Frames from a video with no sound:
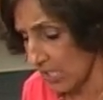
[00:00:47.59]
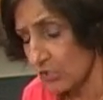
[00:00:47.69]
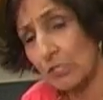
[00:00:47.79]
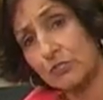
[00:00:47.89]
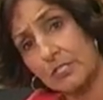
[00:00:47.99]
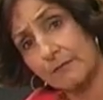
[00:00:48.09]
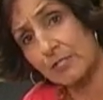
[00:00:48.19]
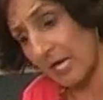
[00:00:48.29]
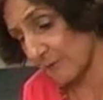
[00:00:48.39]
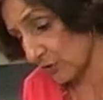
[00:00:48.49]
So
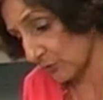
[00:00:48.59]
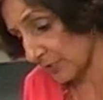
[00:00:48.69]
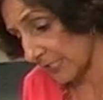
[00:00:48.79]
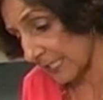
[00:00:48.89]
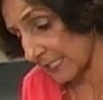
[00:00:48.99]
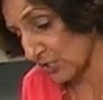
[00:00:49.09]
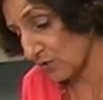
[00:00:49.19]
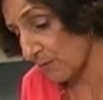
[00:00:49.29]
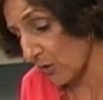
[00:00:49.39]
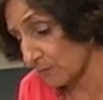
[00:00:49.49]
sometimes you'll see it as
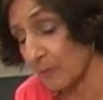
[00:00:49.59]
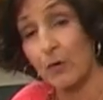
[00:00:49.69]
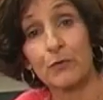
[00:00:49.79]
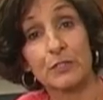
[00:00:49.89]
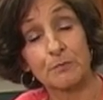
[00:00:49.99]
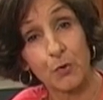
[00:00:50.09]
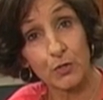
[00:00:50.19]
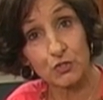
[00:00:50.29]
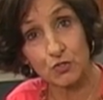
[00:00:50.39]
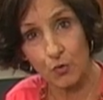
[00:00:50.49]
smoked boneless
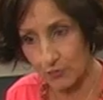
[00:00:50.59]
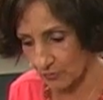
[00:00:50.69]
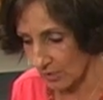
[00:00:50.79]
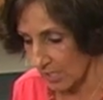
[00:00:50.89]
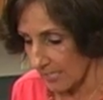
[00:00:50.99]
pork shoulder.